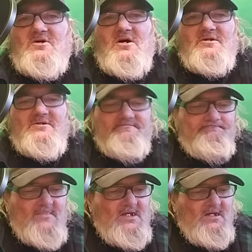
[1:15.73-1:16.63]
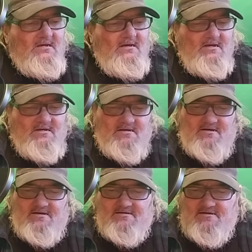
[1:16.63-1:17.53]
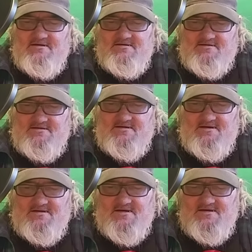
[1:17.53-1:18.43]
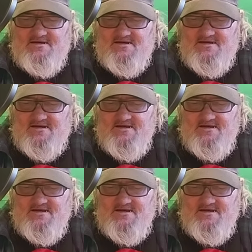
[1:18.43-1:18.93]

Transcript: on it and uh,